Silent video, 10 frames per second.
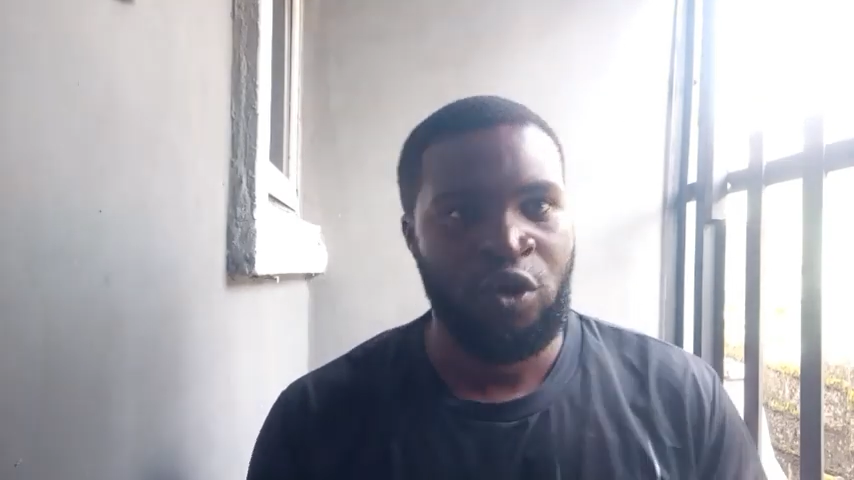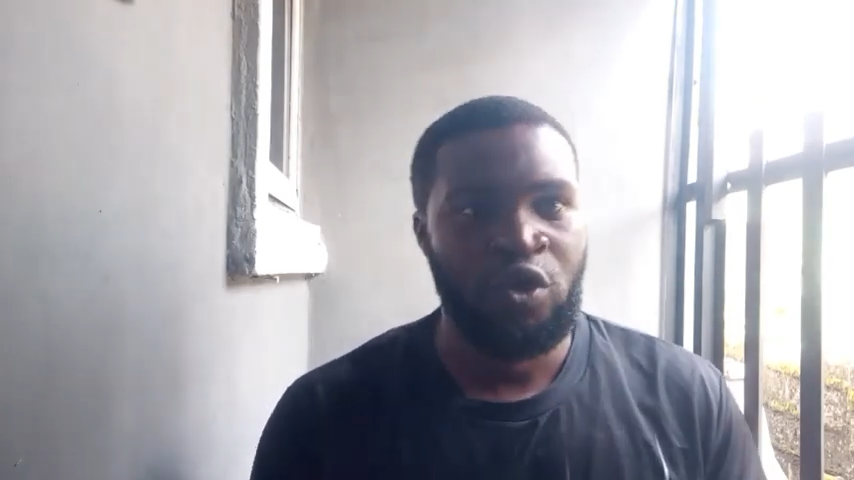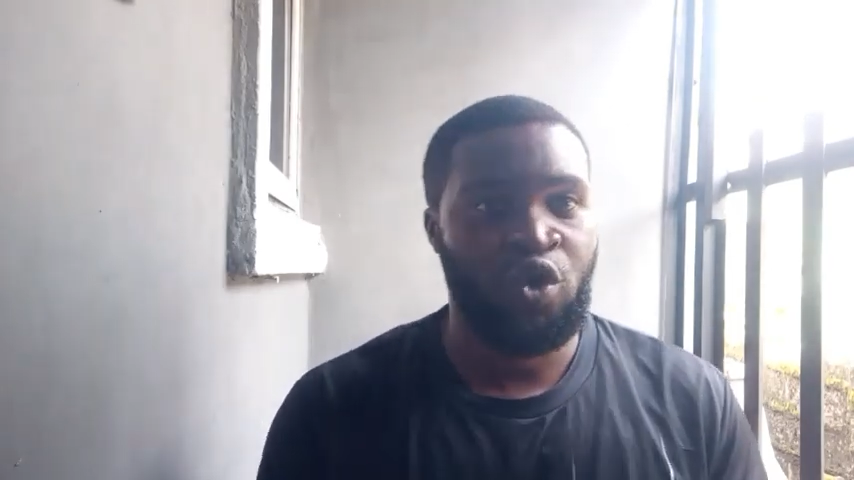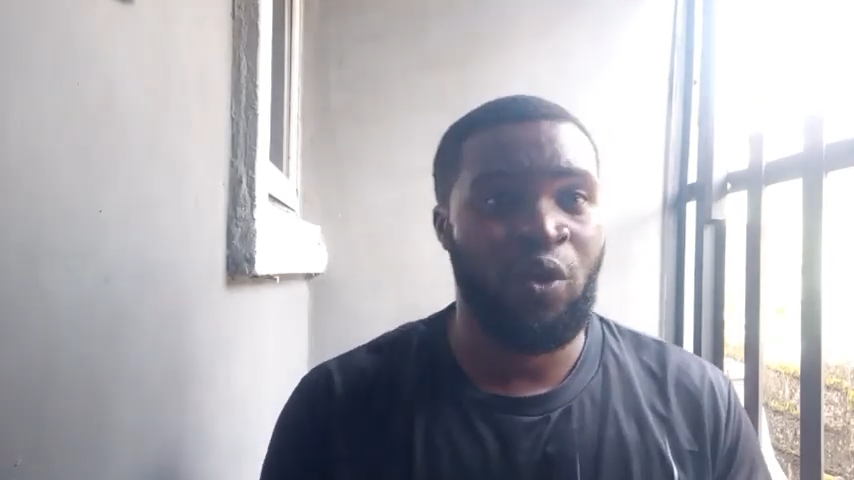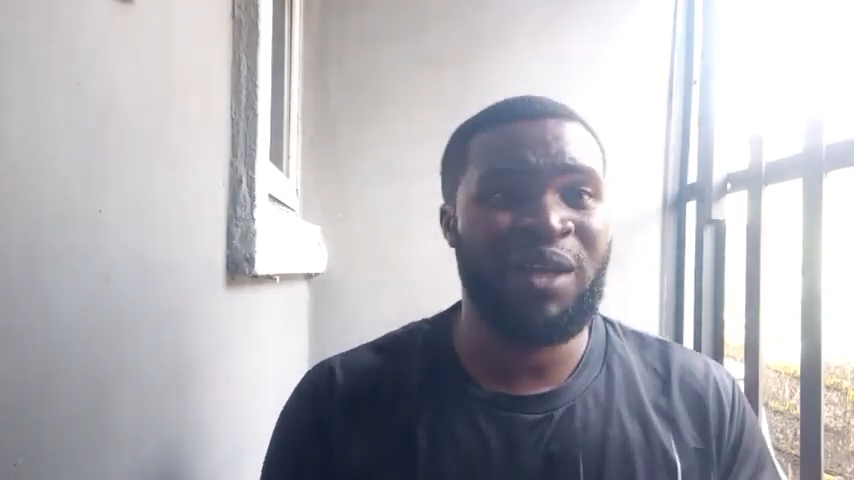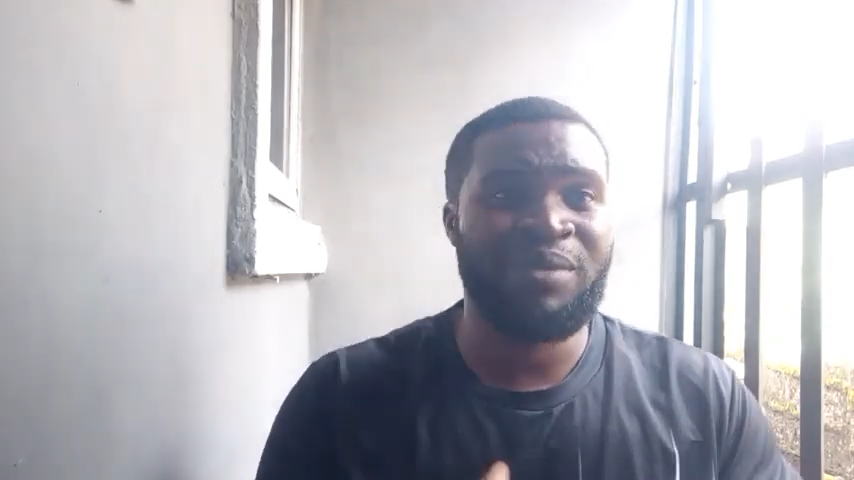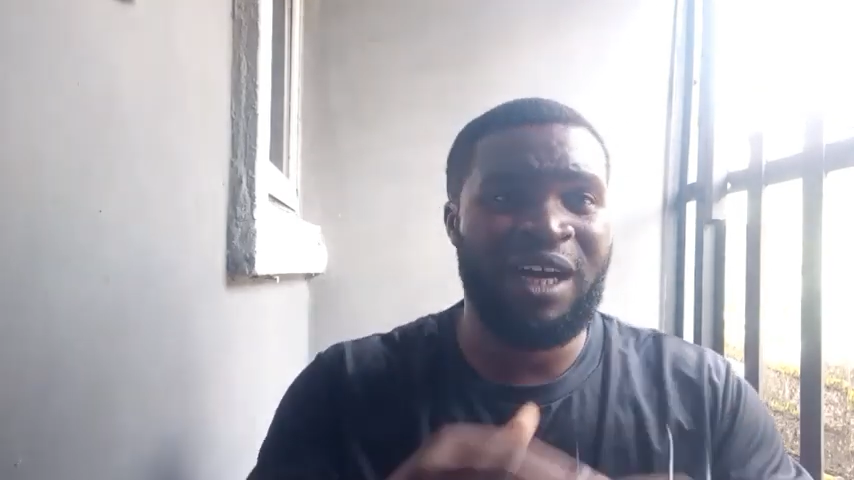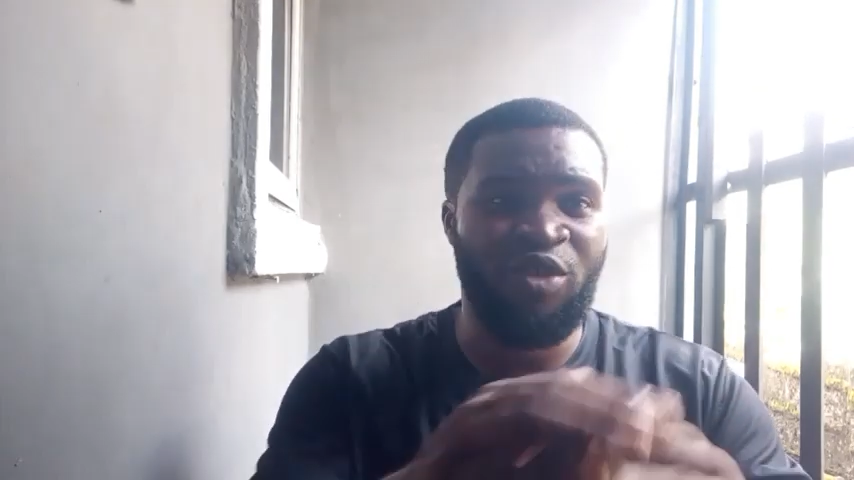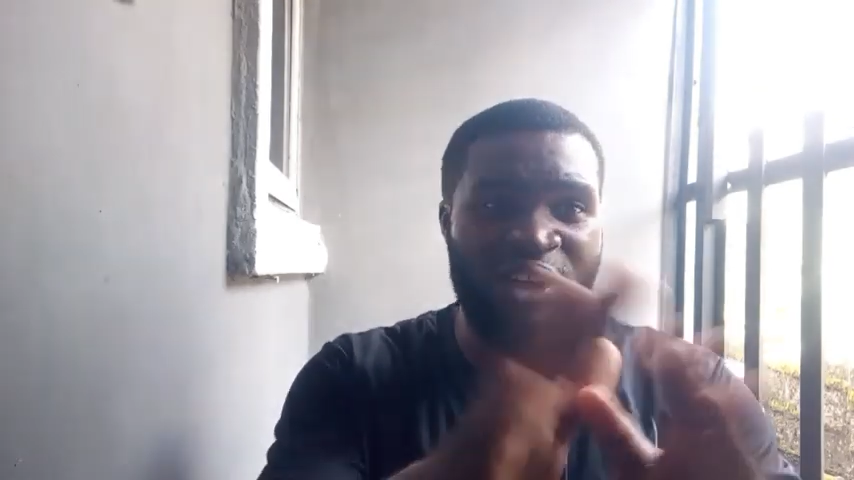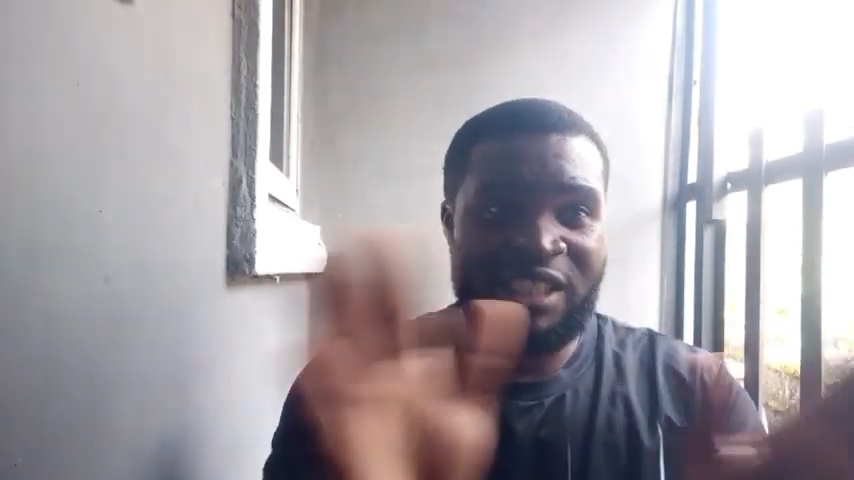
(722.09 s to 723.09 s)
So what I'm
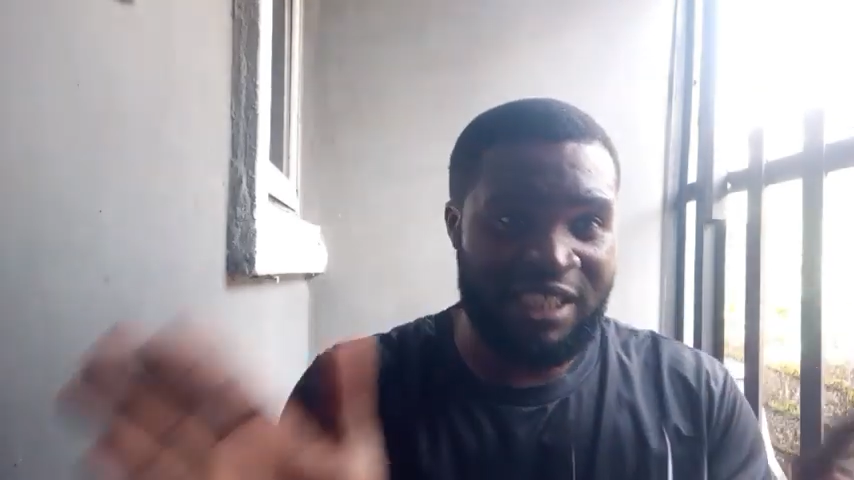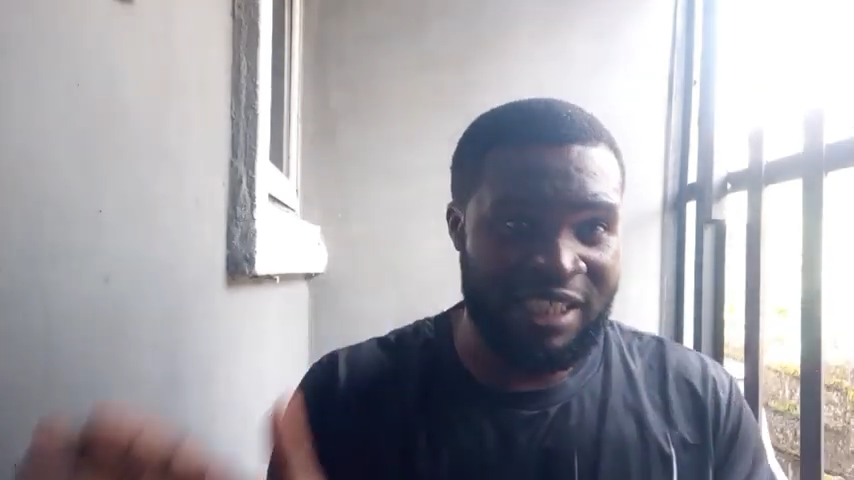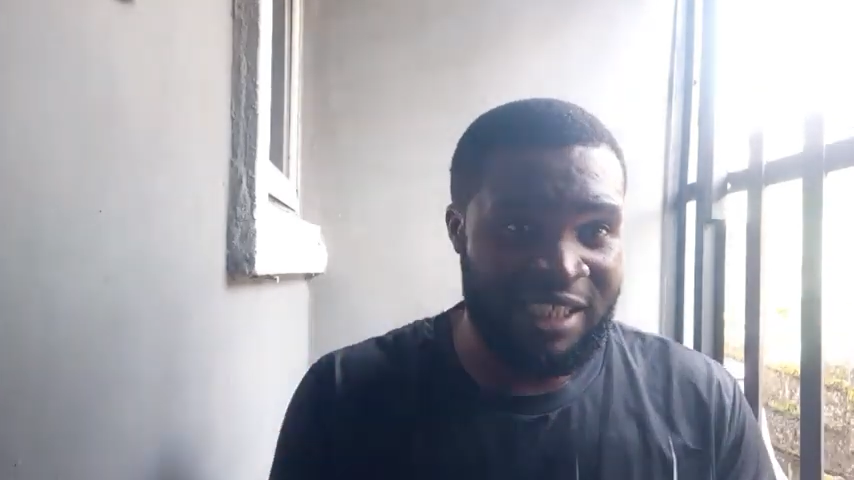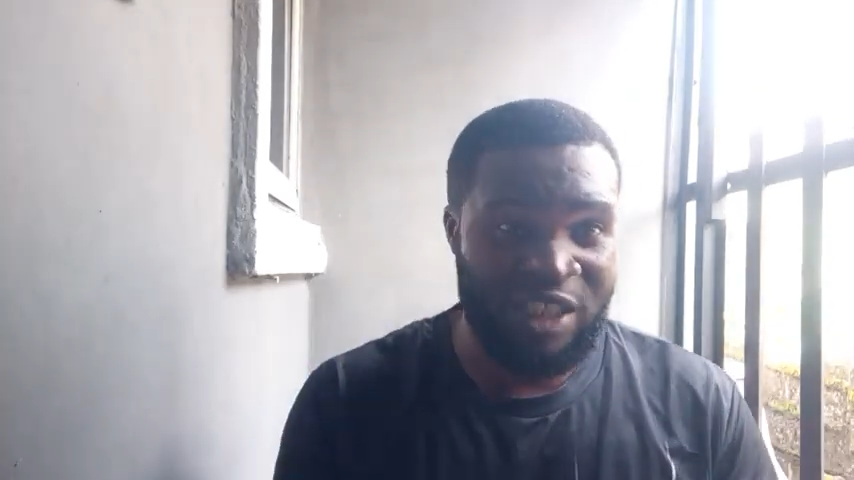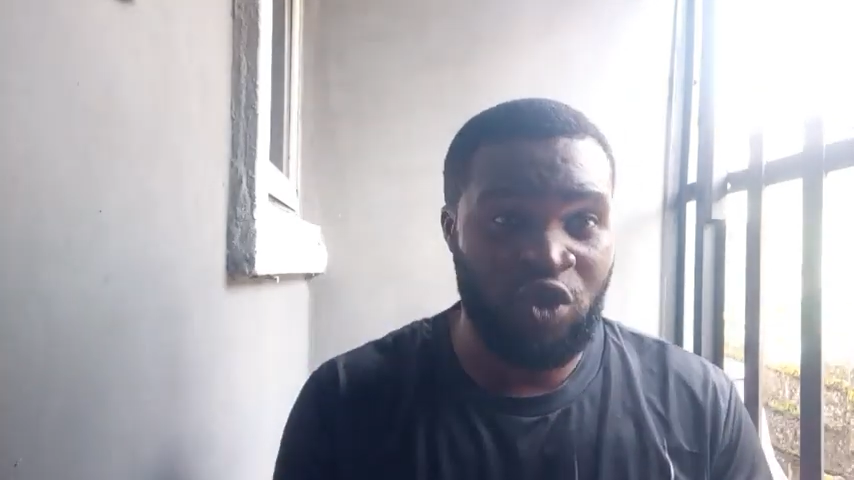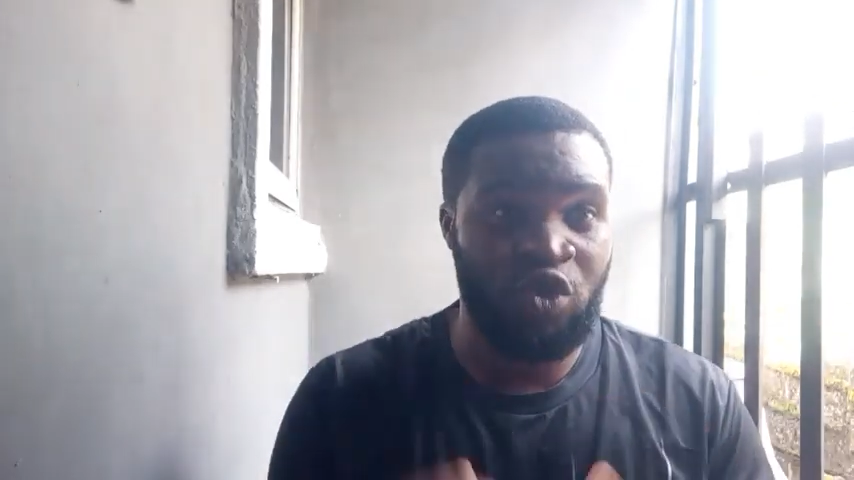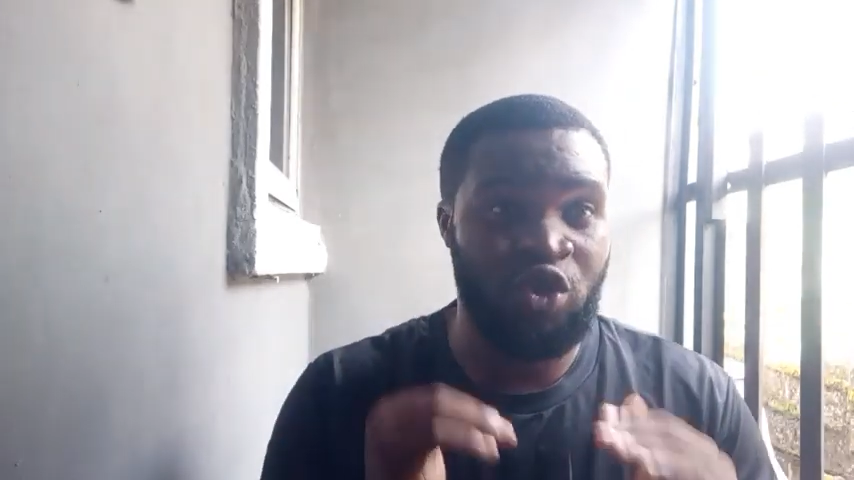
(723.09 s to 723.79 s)
calculating is